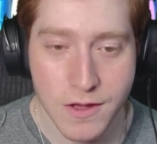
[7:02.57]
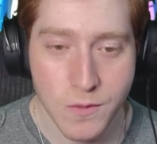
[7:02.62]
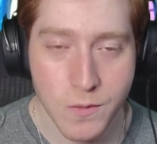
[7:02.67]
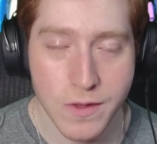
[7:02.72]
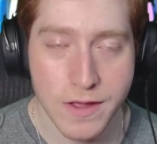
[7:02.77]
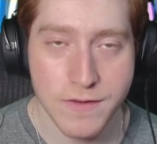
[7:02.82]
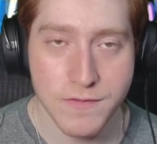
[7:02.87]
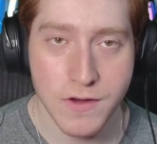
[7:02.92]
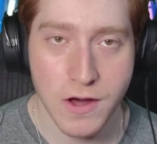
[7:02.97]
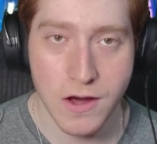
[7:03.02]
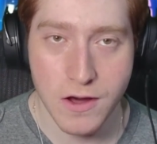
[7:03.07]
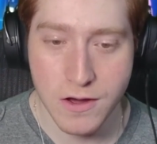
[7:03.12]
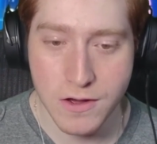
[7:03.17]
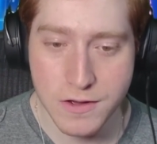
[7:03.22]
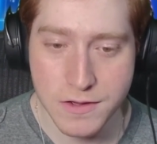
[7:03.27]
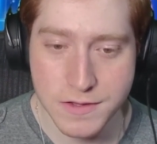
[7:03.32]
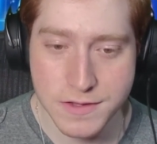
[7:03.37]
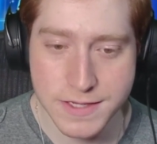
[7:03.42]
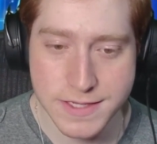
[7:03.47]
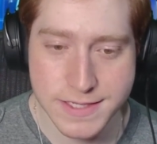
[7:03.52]
We have
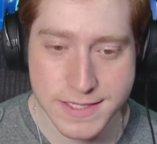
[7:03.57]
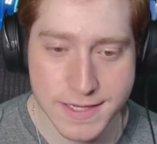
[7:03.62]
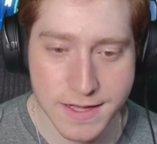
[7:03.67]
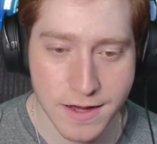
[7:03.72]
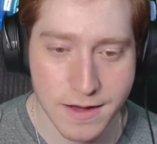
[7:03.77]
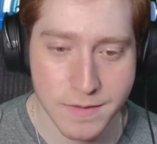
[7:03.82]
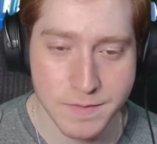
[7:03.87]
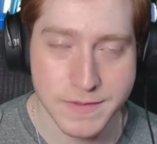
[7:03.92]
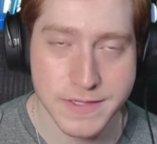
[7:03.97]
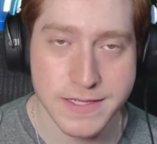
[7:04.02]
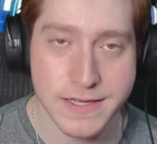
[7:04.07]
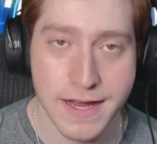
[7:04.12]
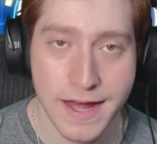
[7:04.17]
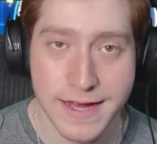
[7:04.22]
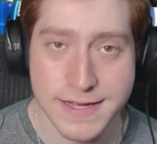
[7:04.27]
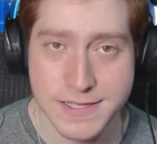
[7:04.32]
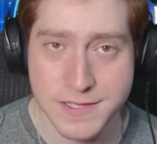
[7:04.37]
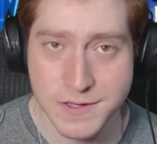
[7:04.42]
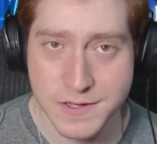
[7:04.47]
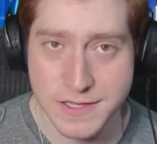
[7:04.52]
all these cups, and
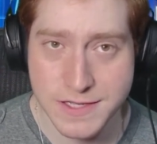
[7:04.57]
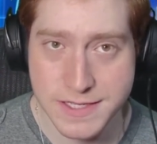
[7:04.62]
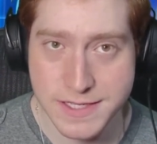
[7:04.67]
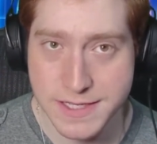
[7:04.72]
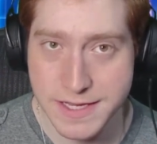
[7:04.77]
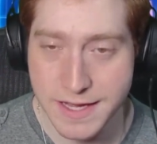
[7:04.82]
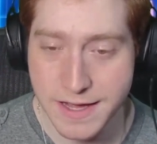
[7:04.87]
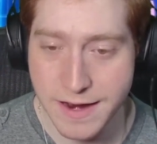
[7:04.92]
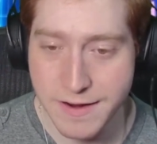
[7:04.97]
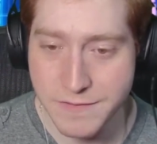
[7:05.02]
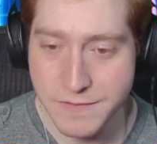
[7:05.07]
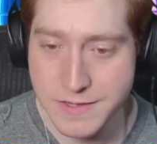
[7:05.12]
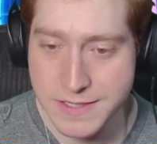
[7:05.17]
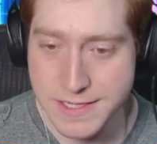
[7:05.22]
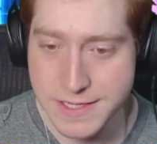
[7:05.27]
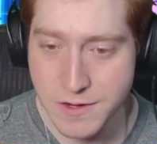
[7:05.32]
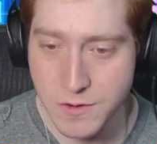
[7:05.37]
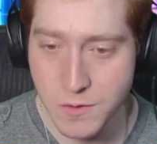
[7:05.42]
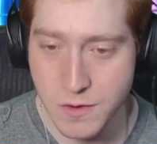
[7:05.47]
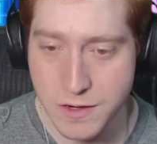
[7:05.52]
as you can see, every
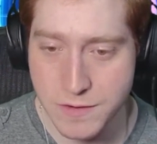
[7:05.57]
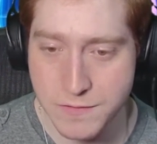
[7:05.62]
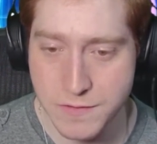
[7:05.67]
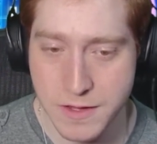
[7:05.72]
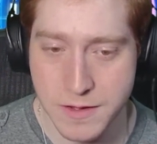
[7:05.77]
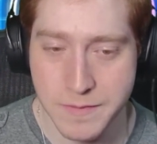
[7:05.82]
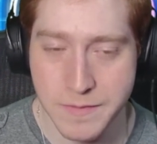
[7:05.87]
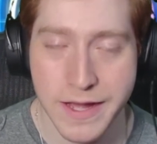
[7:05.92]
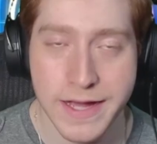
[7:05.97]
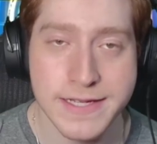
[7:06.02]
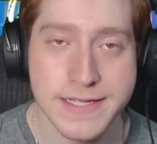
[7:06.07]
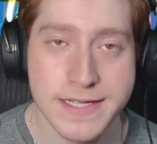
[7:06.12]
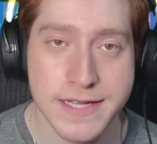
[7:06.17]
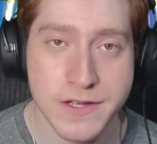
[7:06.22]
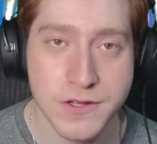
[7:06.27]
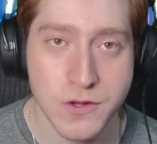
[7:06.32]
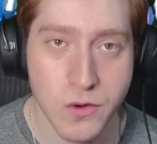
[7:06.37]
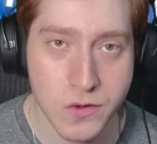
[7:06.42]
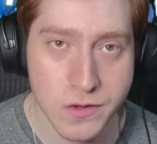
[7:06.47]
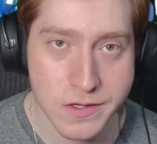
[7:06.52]
single one of them has a
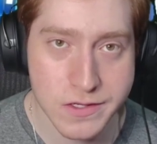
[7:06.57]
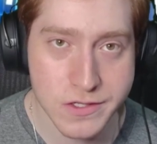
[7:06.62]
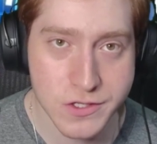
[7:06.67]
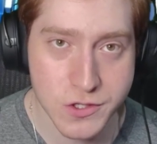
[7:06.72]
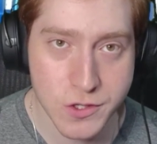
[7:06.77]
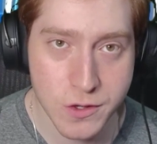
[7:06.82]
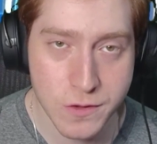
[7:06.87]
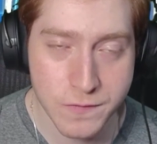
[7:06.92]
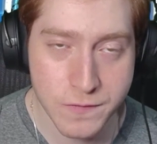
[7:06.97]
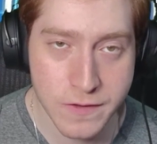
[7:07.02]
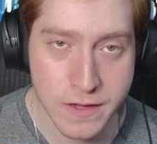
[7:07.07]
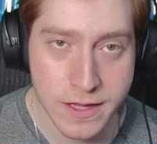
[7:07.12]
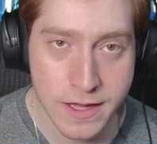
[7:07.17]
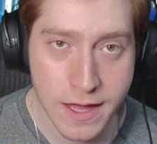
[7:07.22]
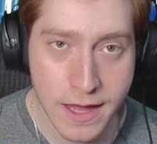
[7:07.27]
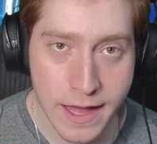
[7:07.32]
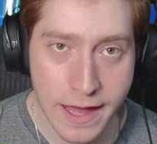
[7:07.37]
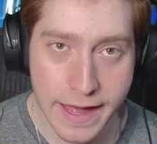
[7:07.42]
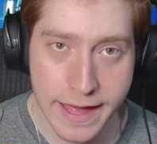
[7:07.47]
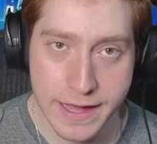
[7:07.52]
golden trophy
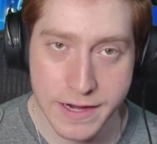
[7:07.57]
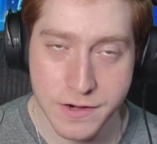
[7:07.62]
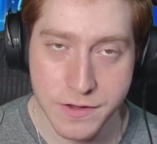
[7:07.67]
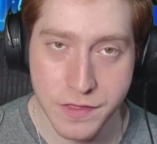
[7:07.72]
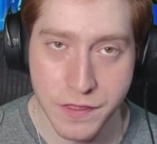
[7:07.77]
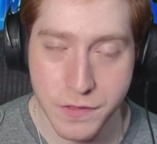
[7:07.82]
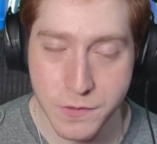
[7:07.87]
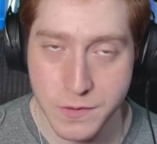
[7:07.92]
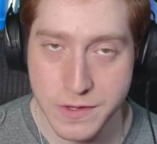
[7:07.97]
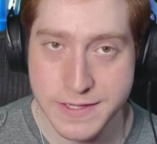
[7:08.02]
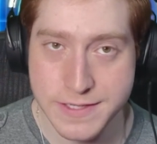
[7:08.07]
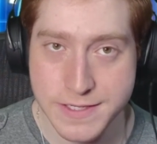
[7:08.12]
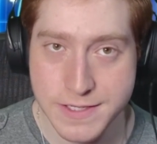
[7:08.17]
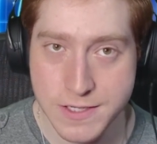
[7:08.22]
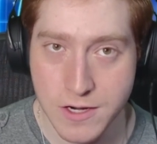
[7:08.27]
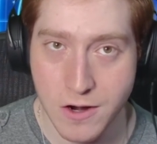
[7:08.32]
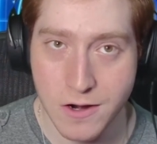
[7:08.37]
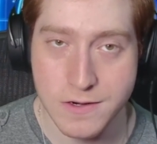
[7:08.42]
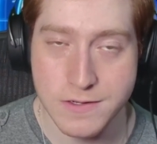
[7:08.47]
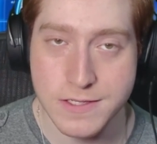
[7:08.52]
and 3
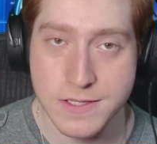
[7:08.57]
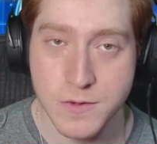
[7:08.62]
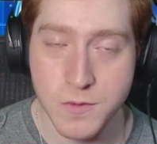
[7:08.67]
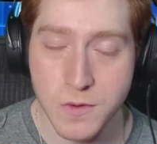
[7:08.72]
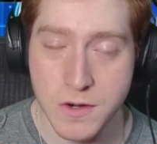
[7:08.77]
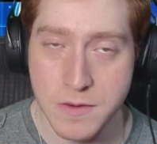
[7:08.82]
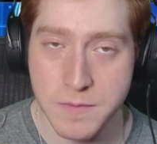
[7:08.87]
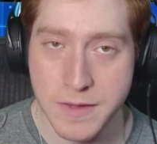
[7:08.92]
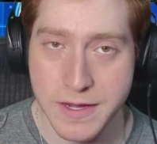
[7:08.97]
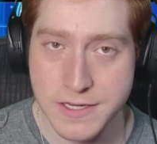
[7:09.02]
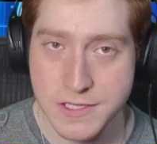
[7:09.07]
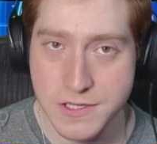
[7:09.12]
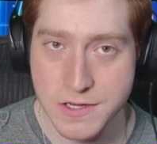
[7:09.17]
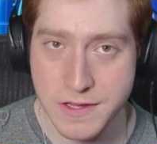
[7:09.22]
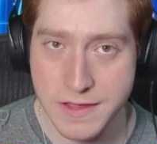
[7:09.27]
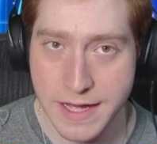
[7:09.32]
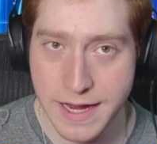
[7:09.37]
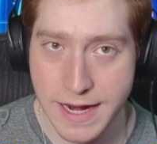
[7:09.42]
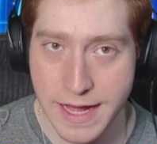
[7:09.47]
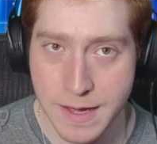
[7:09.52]
stars. You want to make sure
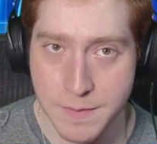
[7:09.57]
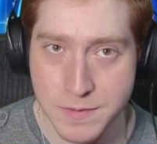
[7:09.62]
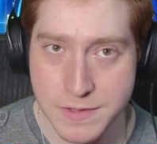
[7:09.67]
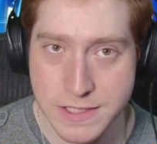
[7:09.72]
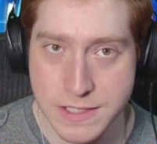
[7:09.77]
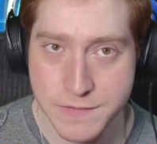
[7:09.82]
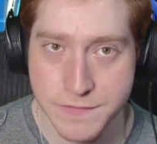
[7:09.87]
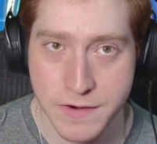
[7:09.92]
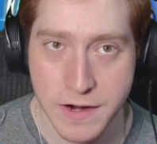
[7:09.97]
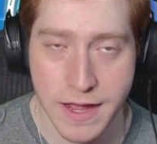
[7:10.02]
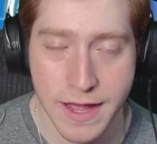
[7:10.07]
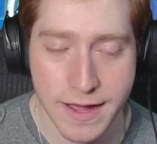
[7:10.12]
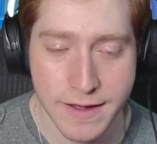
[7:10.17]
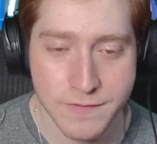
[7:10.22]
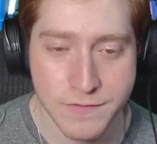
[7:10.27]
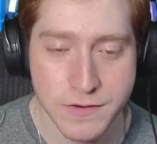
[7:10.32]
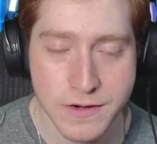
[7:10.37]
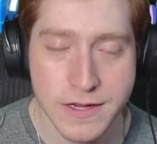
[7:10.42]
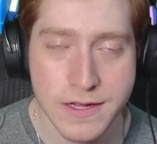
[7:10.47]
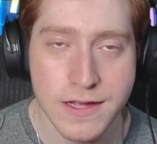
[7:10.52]
that happens for
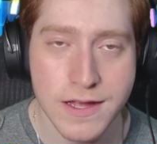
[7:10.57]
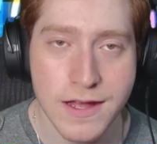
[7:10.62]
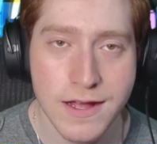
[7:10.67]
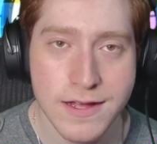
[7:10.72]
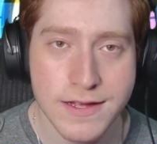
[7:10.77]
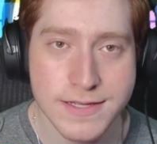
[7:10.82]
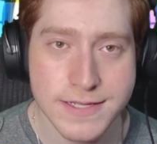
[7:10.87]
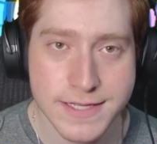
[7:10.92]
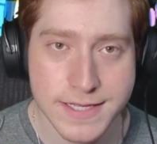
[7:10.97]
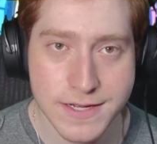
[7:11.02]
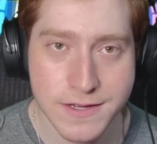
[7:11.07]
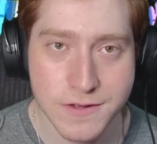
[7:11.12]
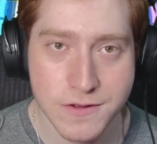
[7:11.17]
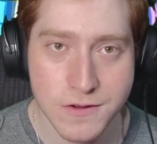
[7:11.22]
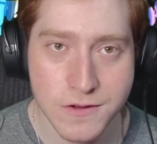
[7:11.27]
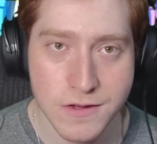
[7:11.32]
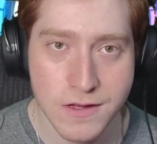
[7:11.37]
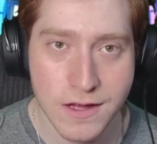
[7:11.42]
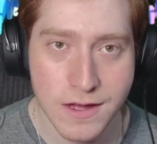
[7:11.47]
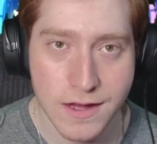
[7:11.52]
every
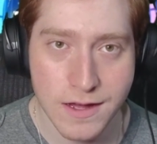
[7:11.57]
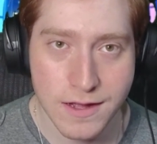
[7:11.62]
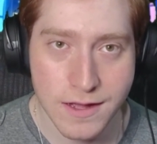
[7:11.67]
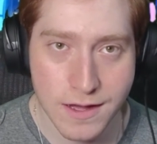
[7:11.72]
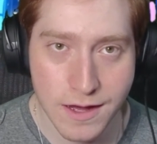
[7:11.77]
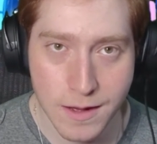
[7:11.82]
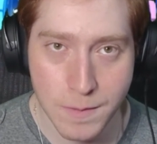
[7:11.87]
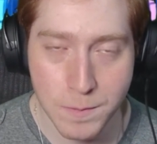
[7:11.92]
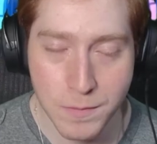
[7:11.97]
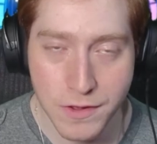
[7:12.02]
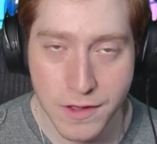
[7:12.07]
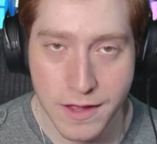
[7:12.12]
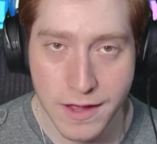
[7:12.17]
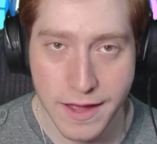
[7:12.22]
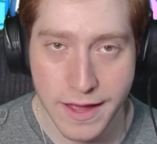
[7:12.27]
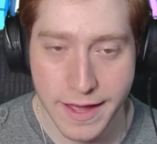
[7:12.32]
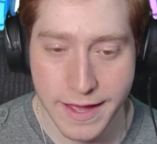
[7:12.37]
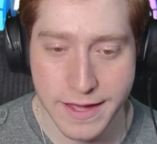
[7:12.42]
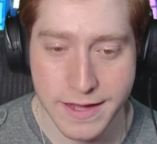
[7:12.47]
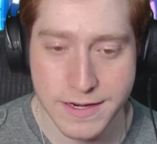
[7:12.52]
single cup
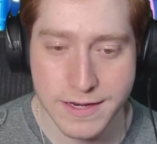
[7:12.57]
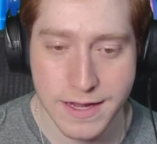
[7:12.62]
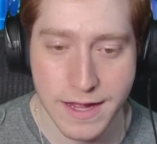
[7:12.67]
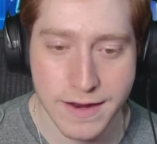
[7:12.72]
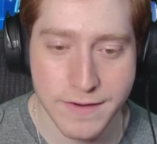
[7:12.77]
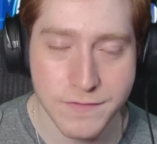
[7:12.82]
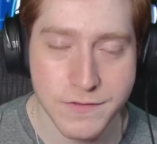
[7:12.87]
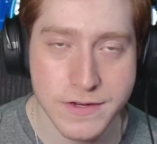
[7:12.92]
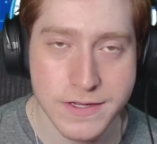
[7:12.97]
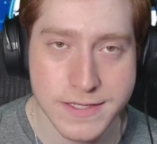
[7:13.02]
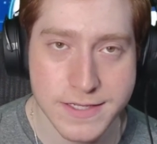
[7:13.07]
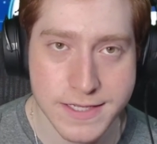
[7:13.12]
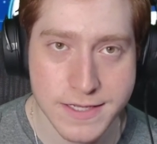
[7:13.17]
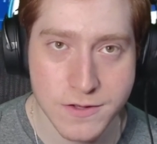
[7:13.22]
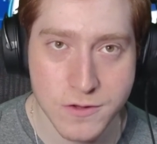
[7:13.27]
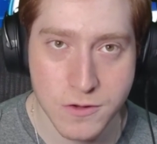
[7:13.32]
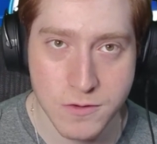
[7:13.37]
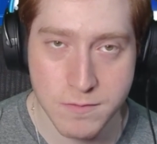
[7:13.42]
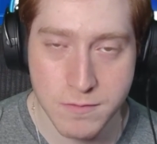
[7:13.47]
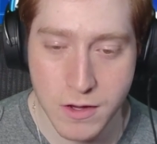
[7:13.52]
and every
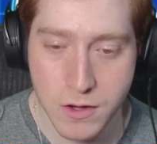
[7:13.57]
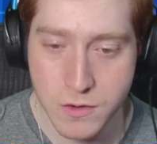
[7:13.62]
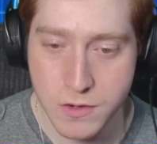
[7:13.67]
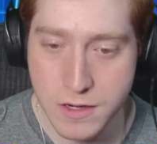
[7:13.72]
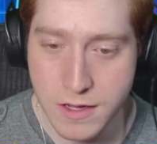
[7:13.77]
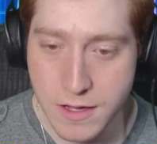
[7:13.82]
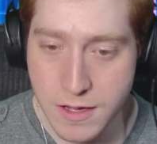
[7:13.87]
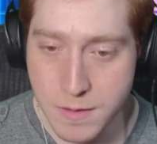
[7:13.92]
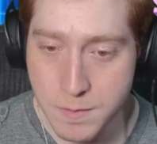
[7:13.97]
single mode.